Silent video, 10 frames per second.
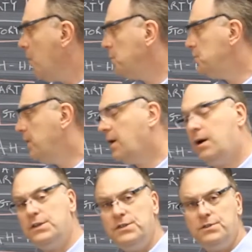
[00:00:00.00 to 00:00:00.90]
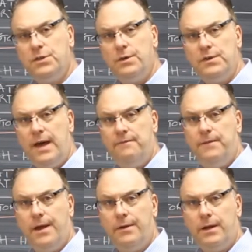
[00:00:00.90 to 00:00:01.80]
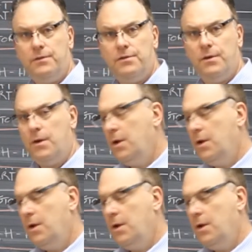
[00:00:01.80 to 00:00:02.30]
What you want to also do is have variance.